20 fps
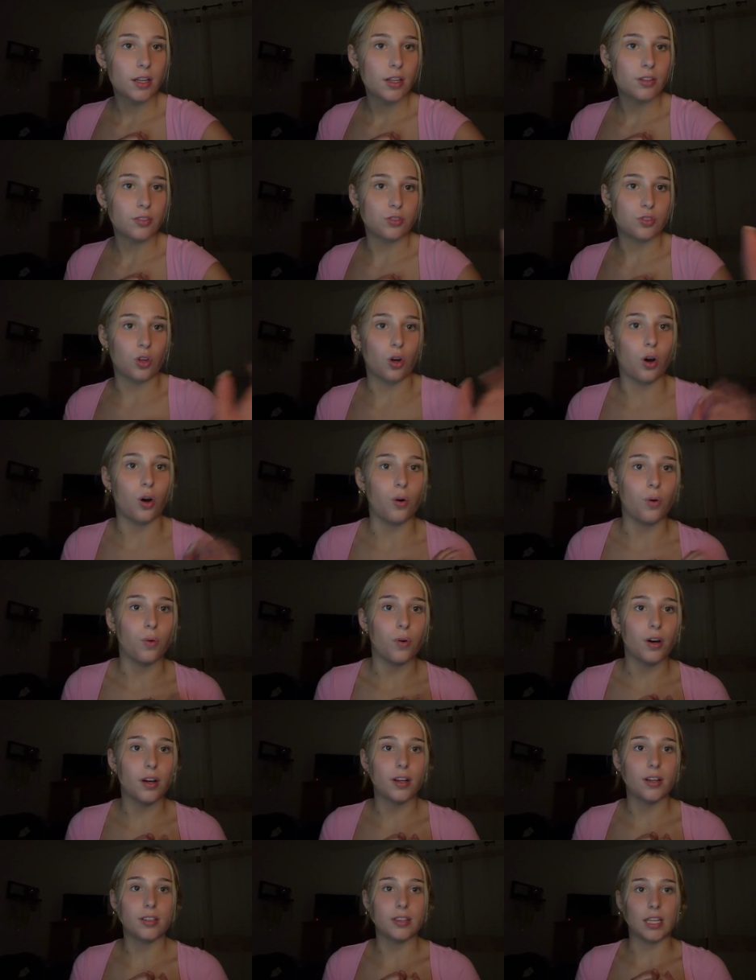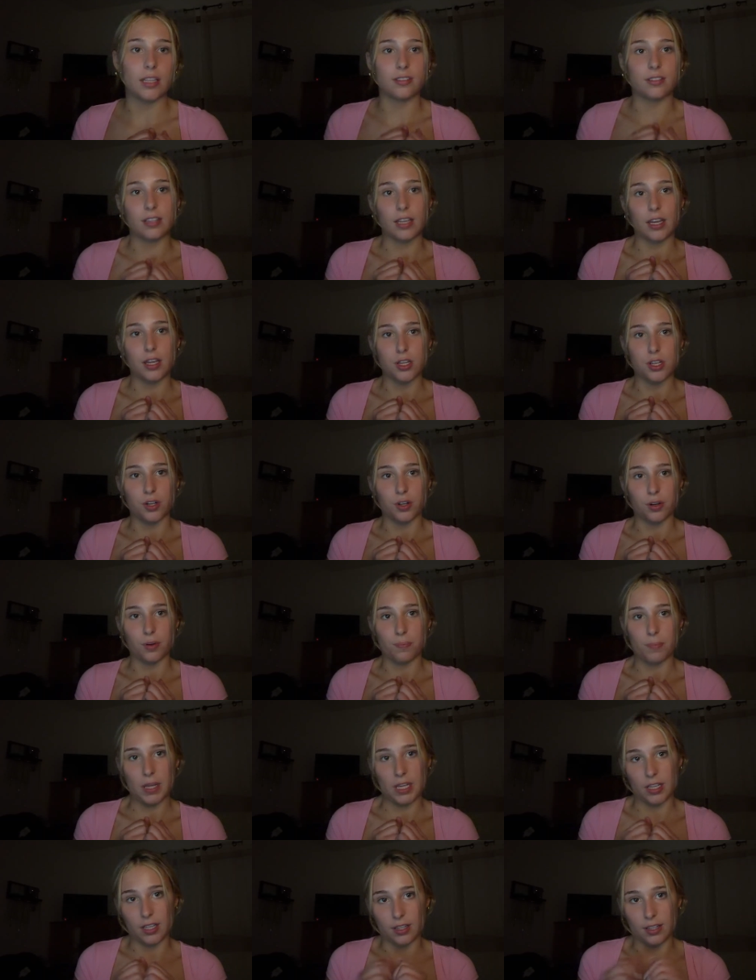So let's say you're
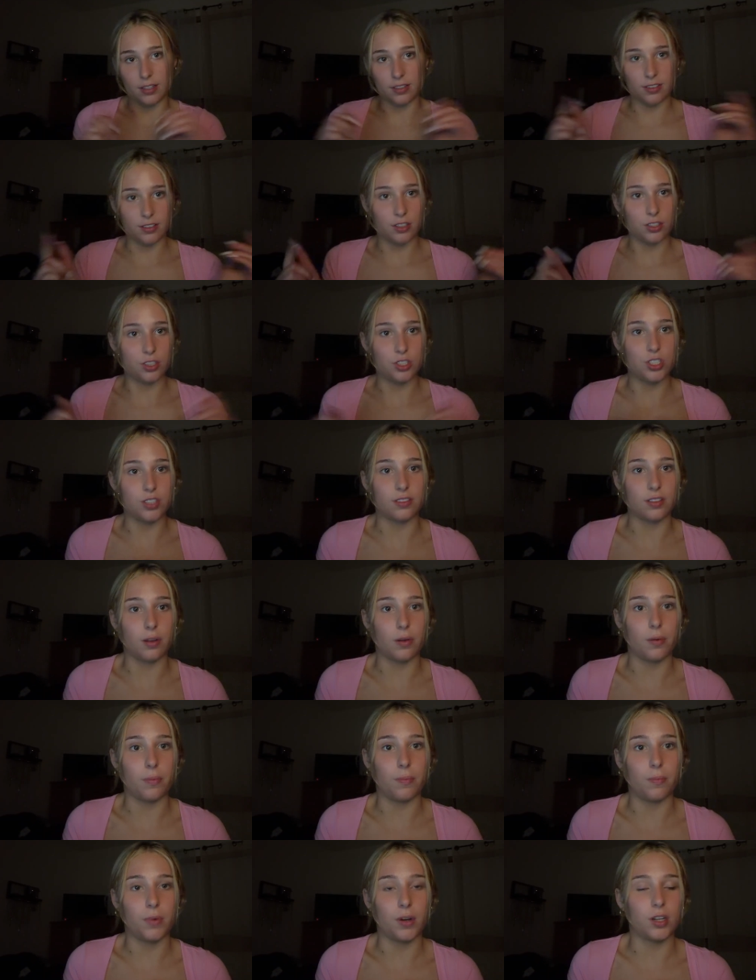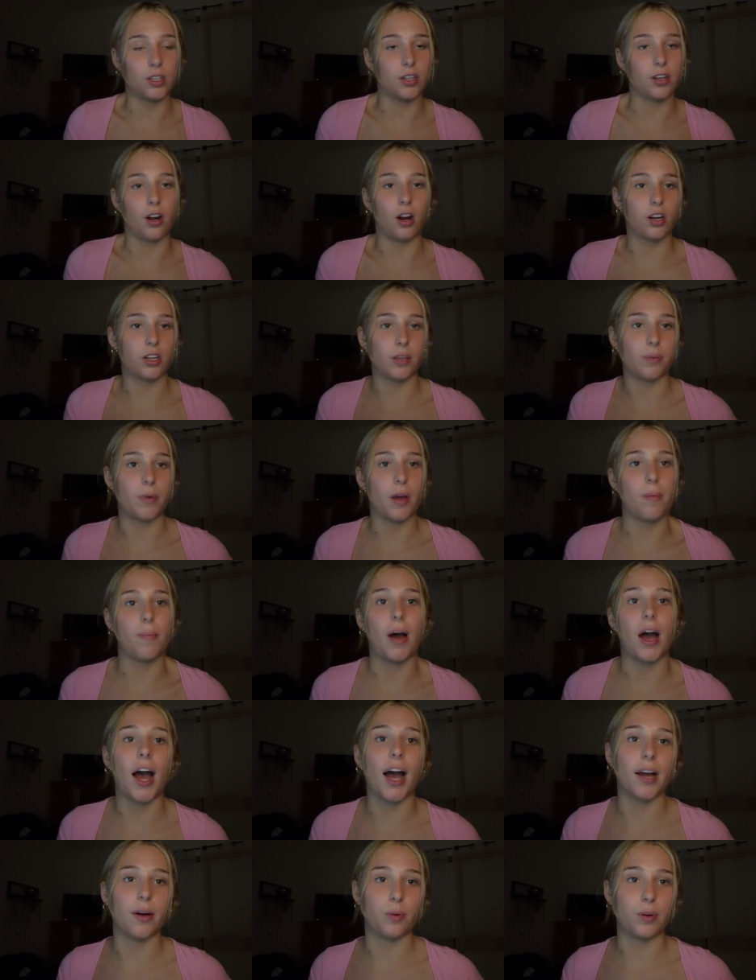making a syllogism or an argument about
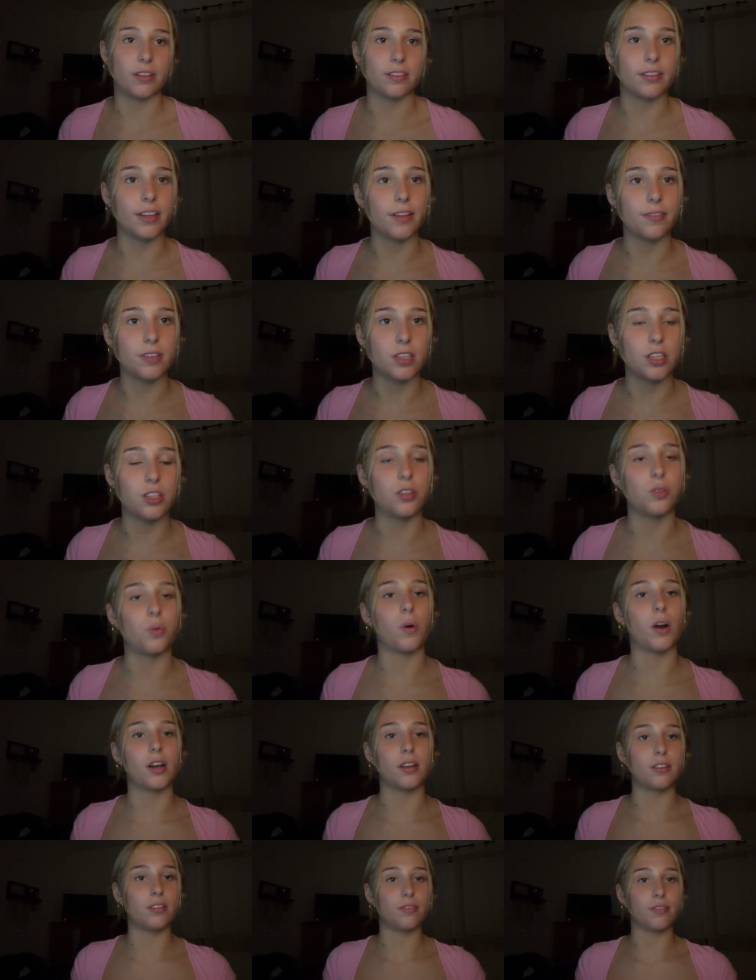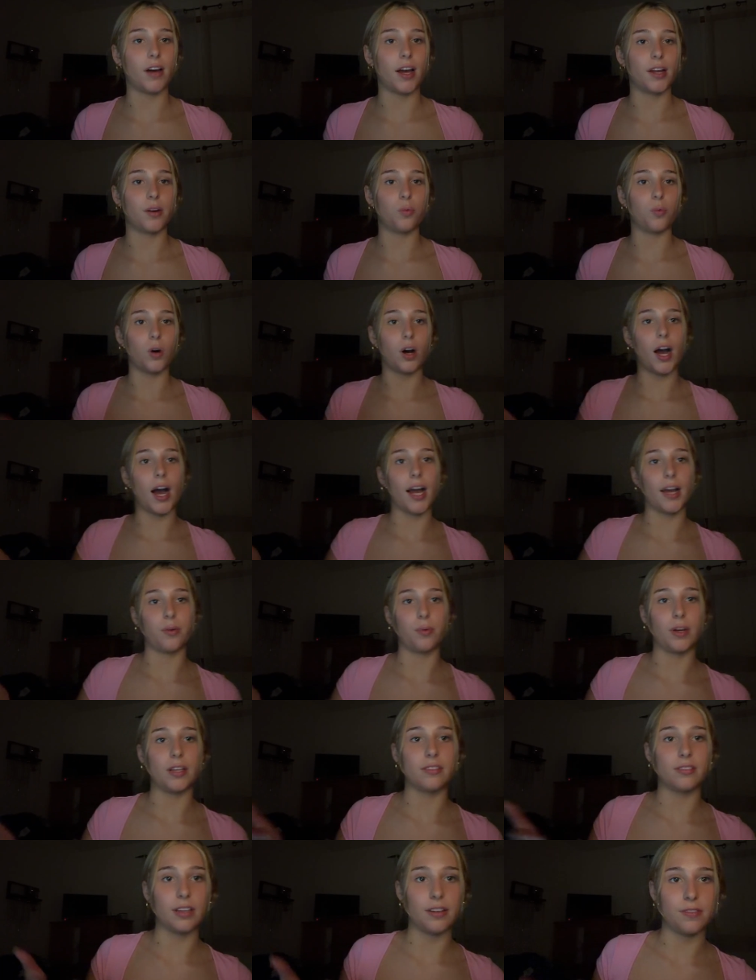highway safety. You want to define what highway
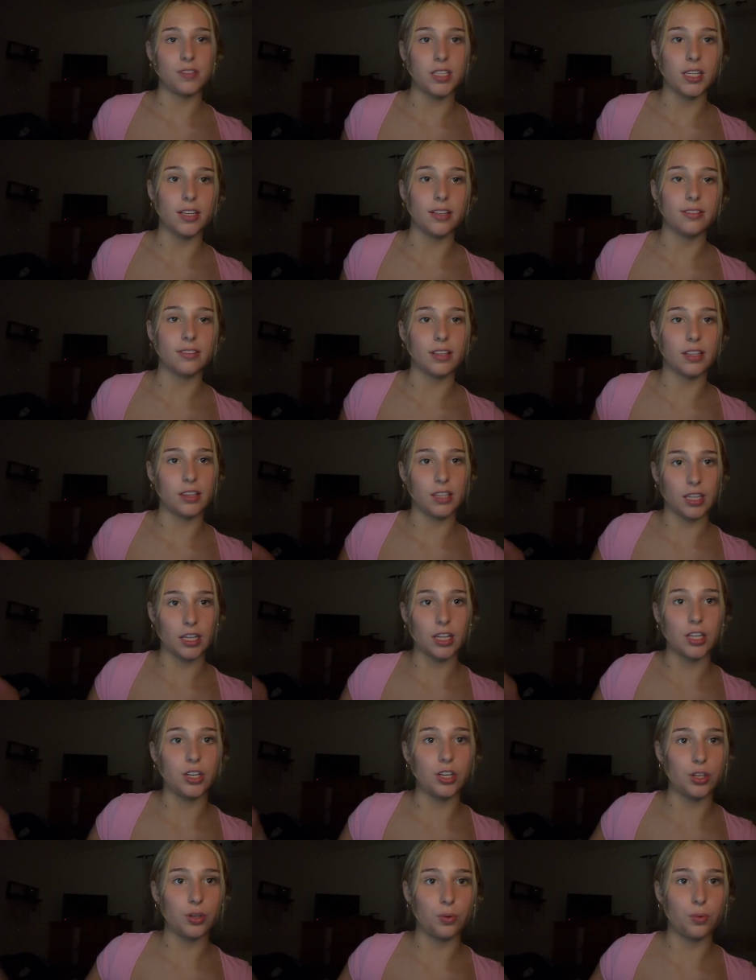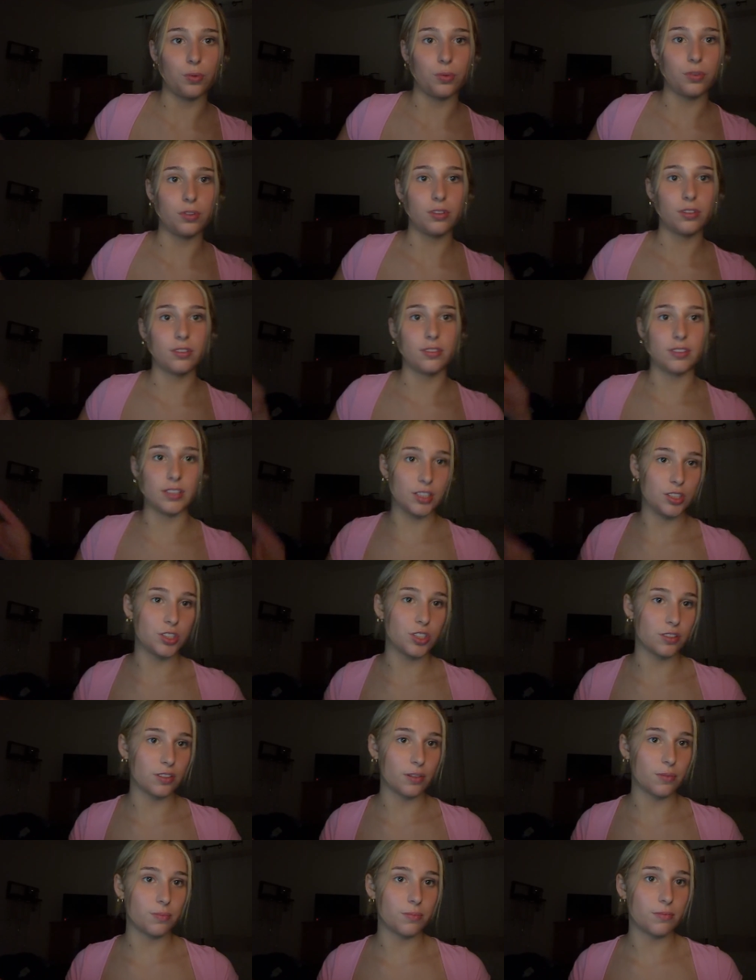safety is in like a new
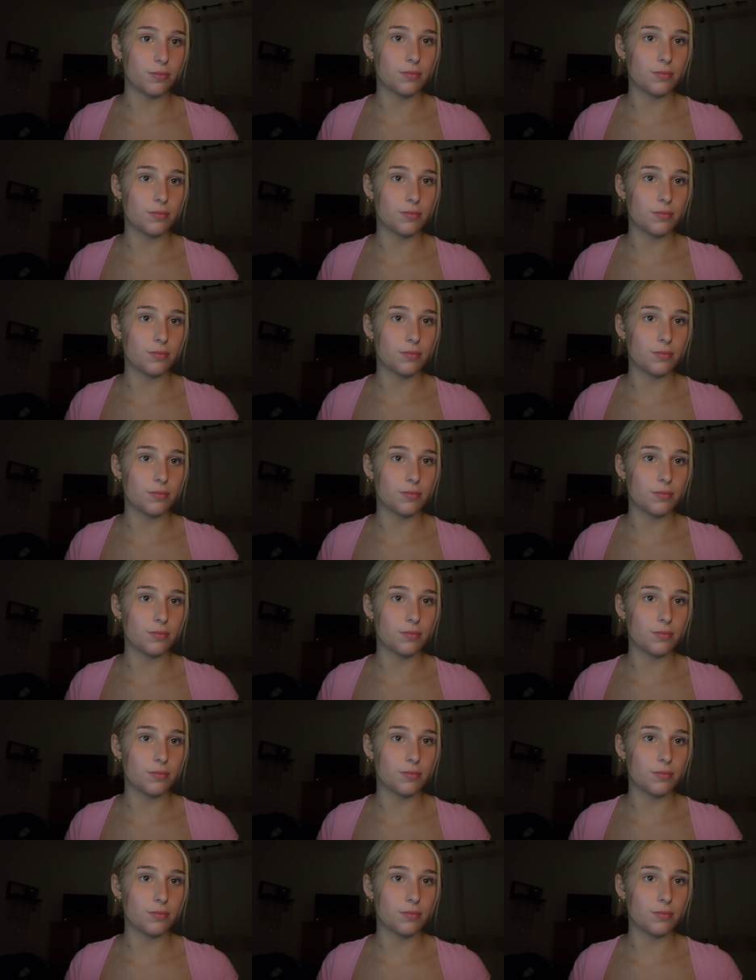syllogism.